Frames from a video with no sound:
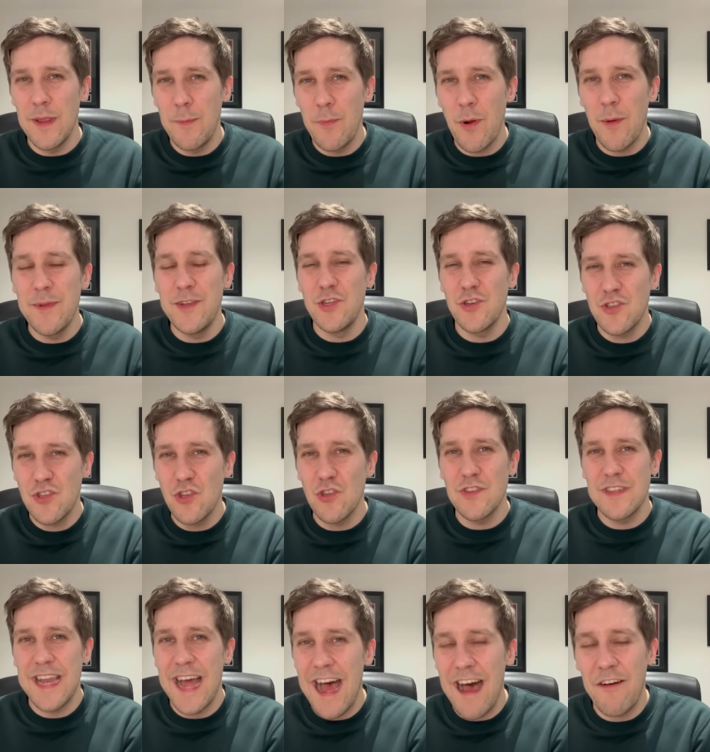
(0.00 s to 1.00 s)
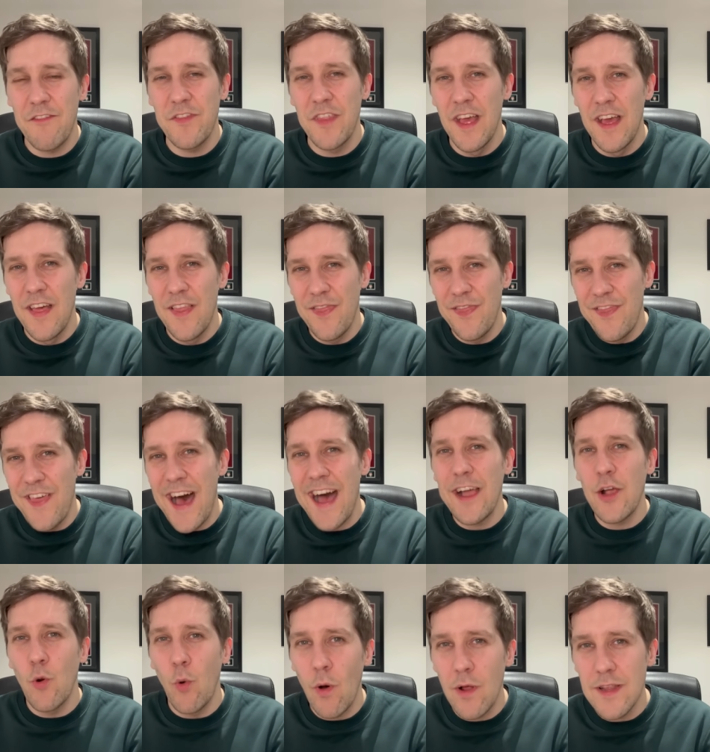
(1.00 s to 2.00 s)
He probably just doesn't have
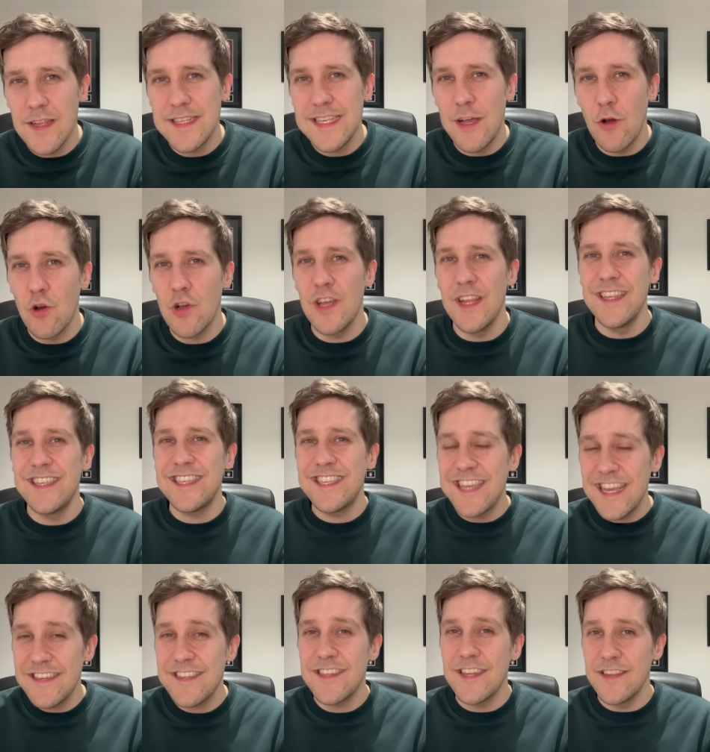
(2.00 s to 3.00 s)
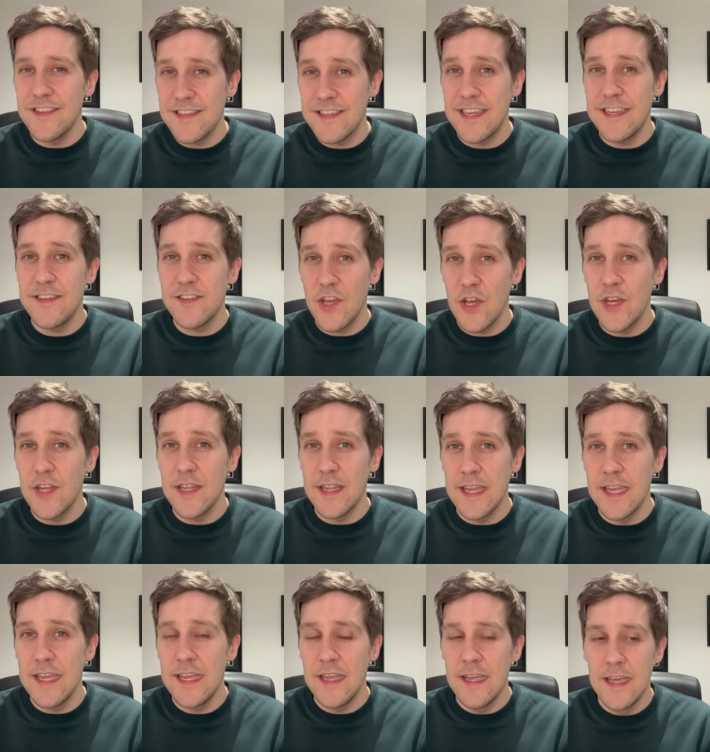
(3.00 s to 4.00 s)
that quality or consistency,
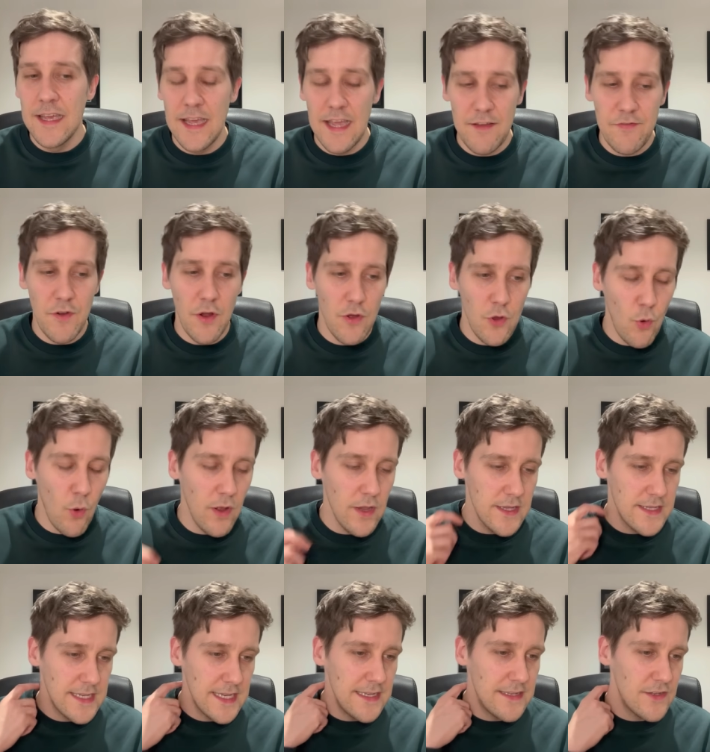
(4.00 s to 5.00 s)
certainly, if not quality.